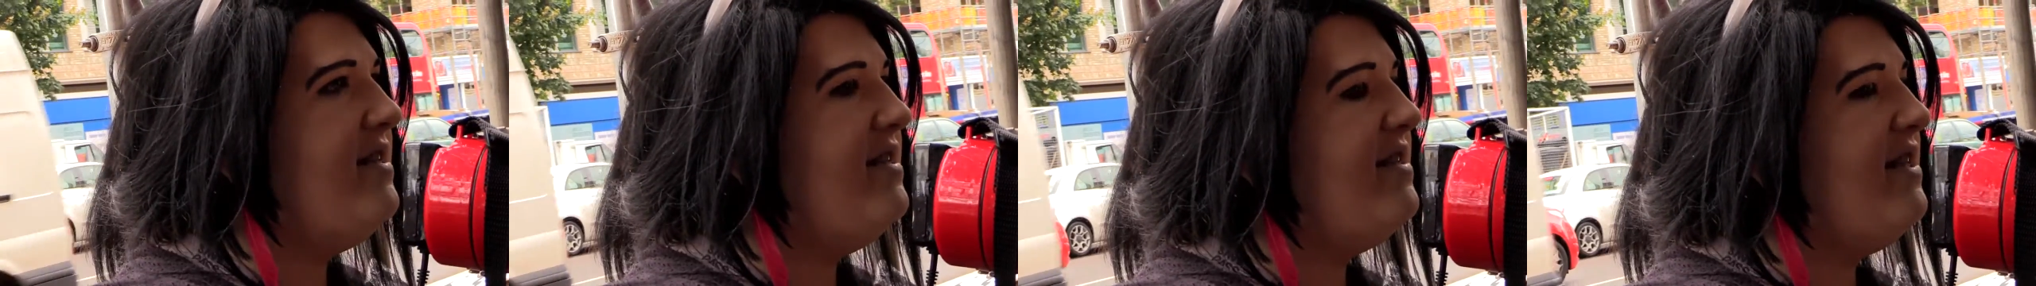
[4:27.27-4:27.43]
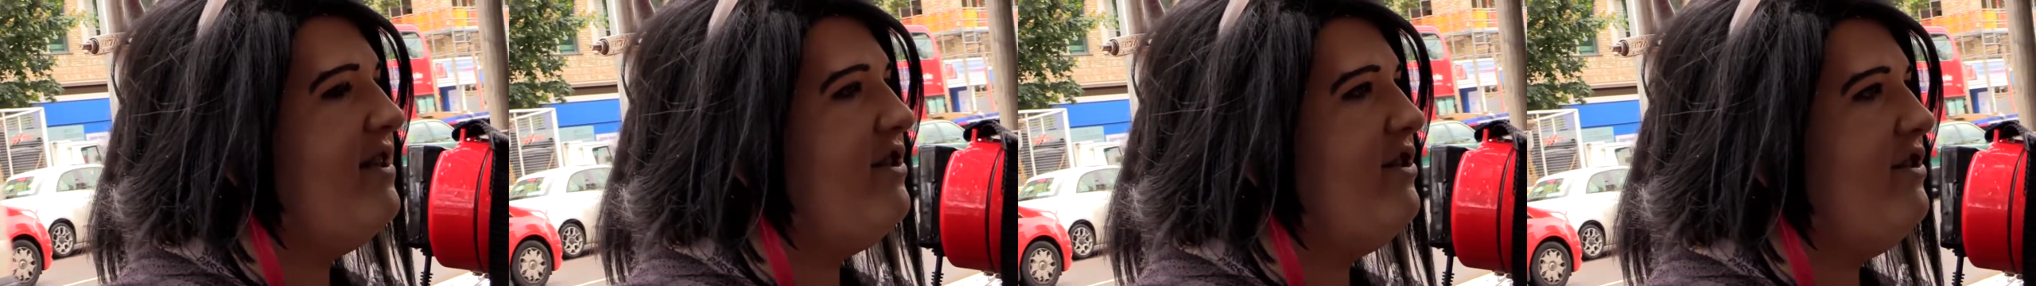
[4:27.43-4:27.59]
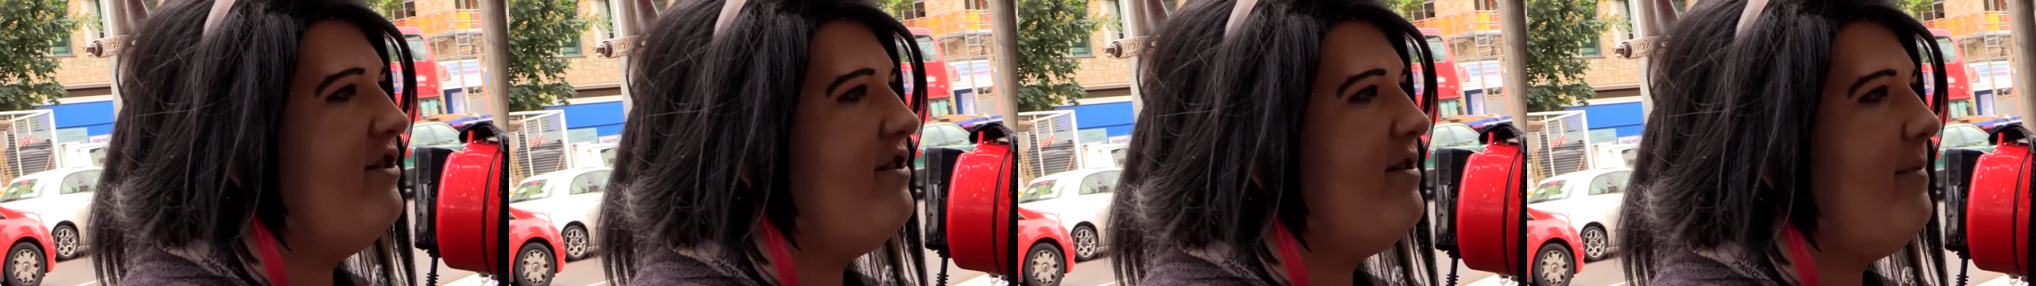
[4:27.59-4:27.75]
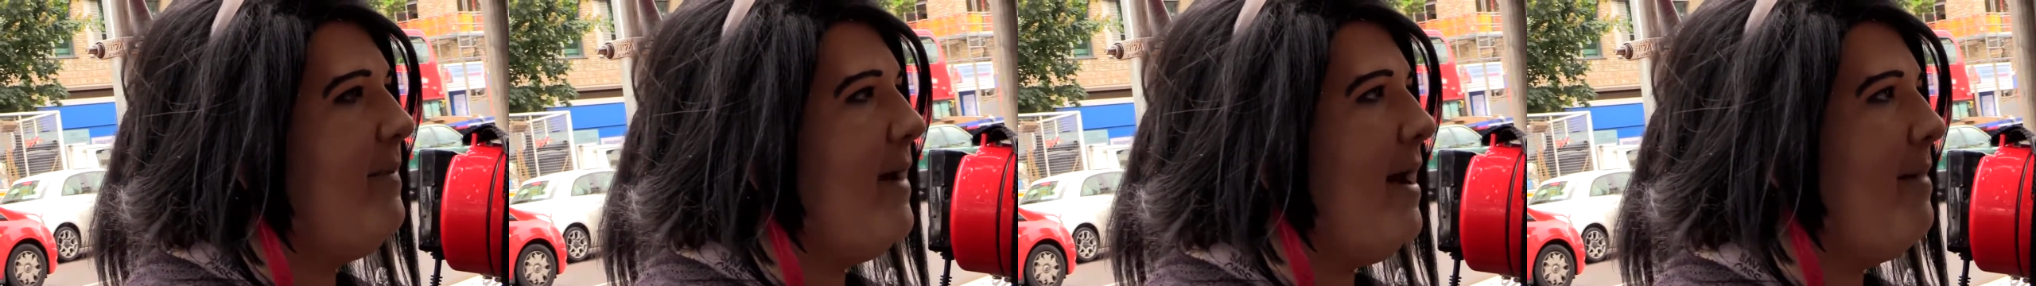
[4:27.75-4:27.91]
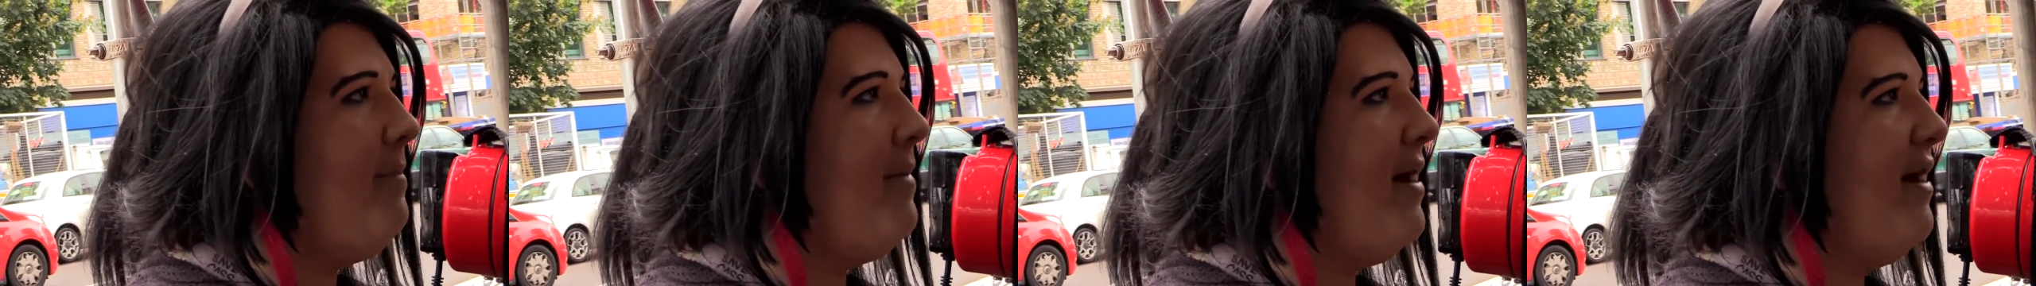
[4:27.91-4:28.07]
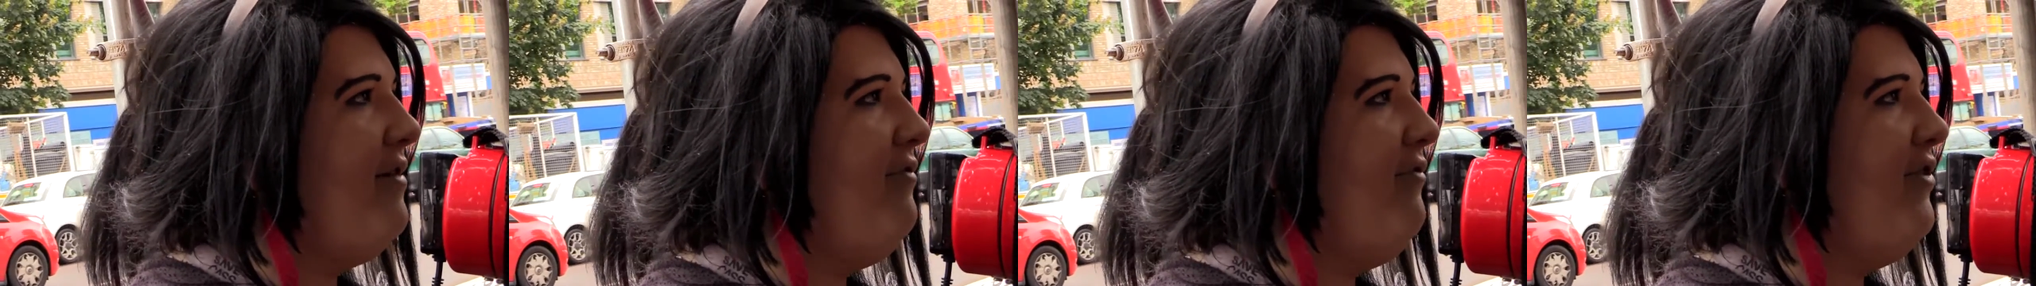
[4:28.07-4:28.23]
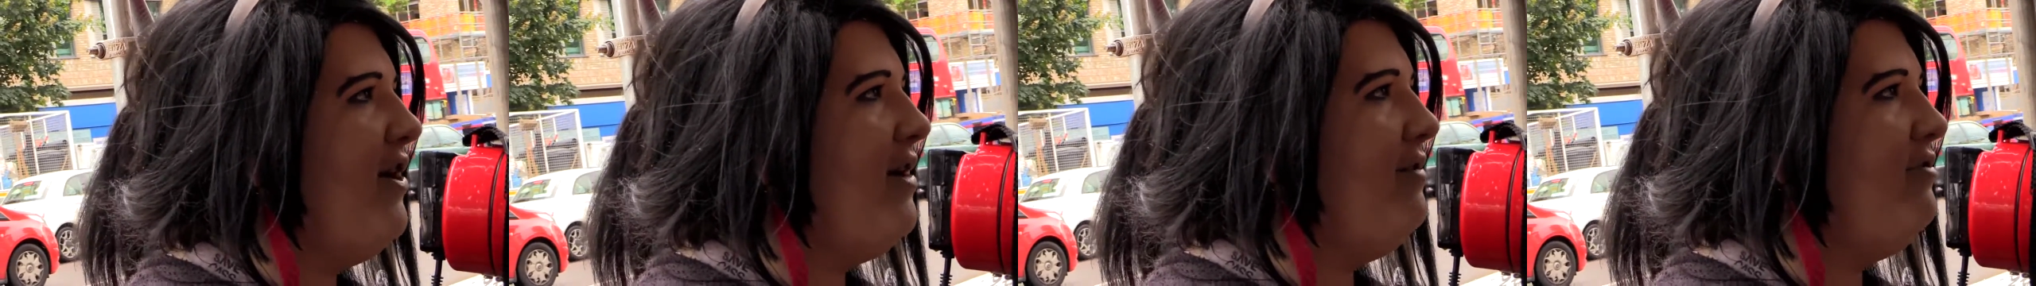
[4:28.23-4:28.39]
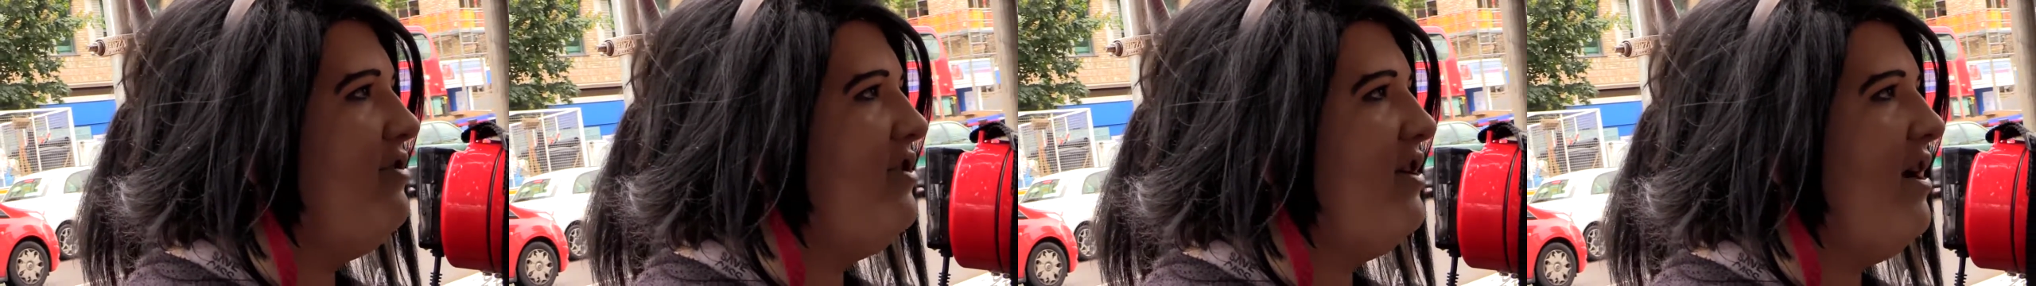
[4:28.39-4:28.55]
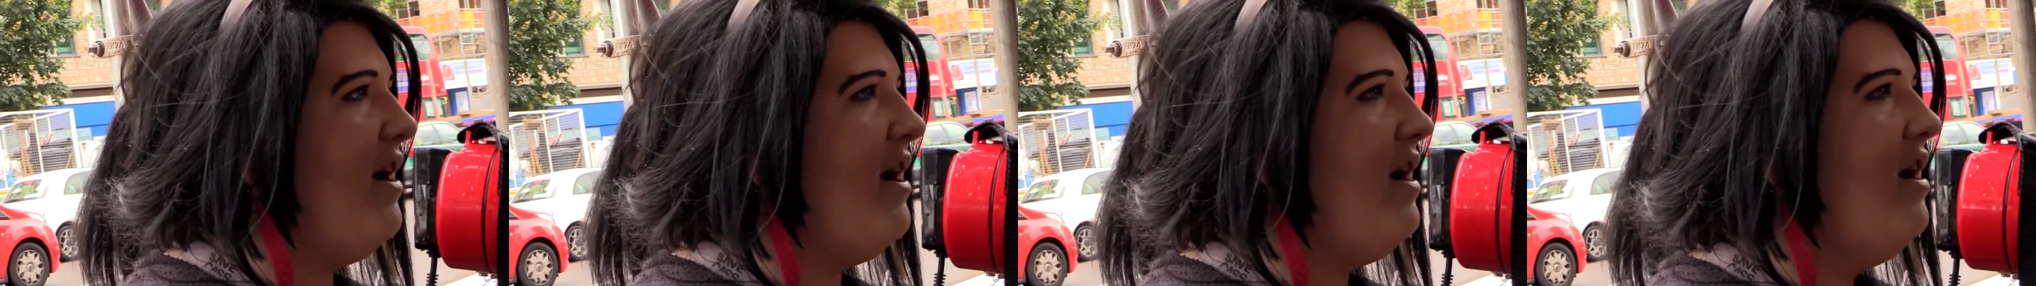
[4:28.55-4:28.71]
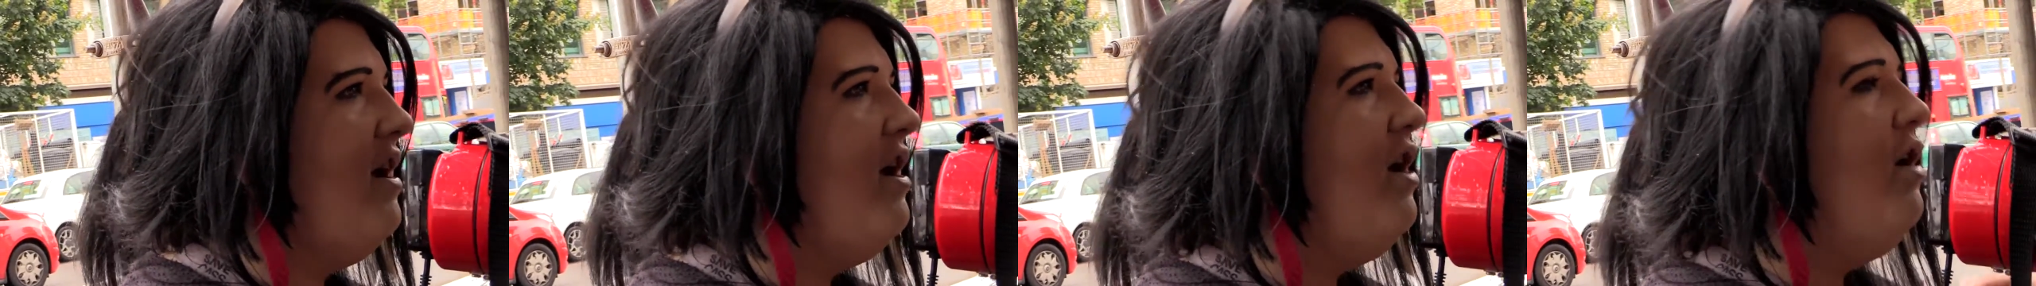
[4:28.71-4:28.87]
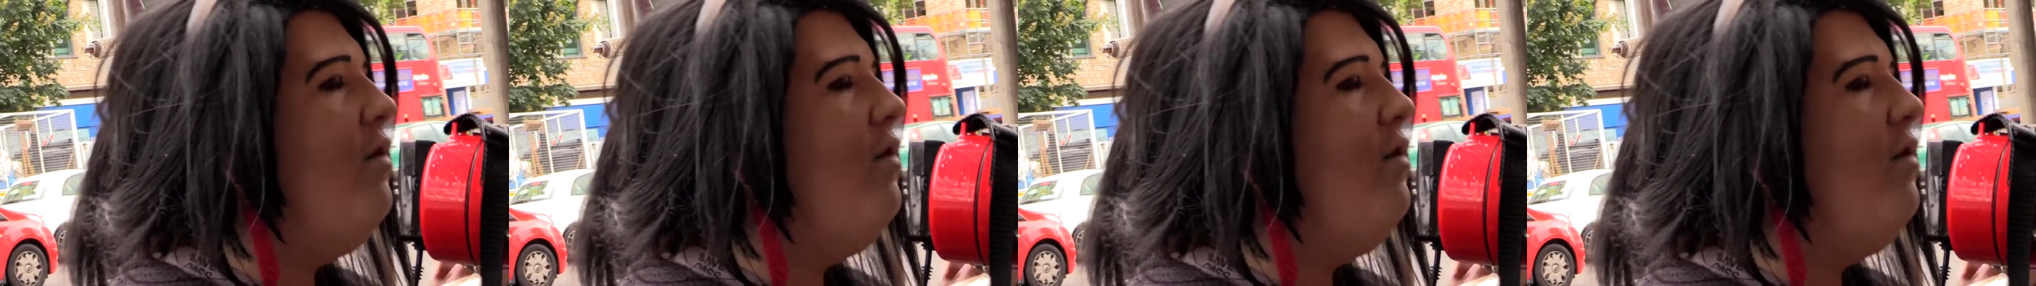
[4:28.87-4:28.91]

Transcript: decisions about my future.